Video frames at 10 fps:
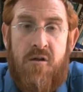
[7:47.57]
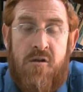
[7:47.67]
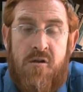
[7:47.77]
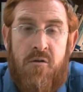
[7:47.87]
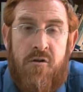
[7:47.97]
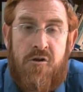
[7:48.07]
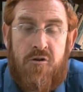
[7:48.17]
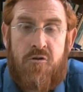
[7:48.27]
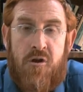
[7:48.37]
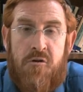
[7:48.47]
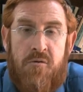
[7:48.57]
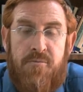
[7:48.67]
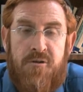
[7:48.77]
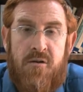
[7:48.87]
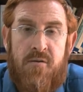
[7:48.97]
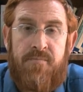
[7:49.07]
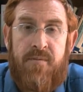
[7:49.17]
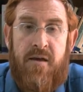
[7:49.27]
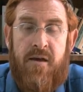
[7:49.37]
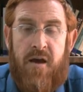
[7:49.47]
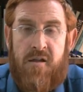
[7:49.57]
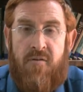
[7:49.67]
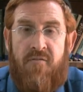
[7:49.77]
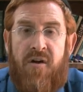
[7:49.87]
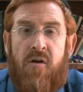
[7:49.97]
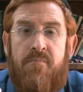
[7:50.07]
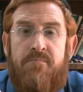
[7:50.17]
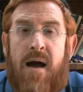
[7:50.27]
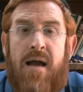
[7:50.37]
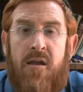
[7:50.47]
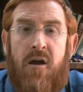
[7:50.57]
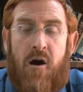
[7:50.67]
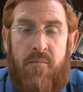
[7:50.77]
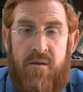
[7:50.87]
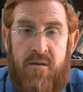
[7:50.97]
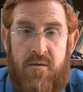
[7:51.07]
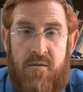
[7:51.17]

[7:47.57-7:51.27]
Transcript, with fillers: So the description is of a very mighty army,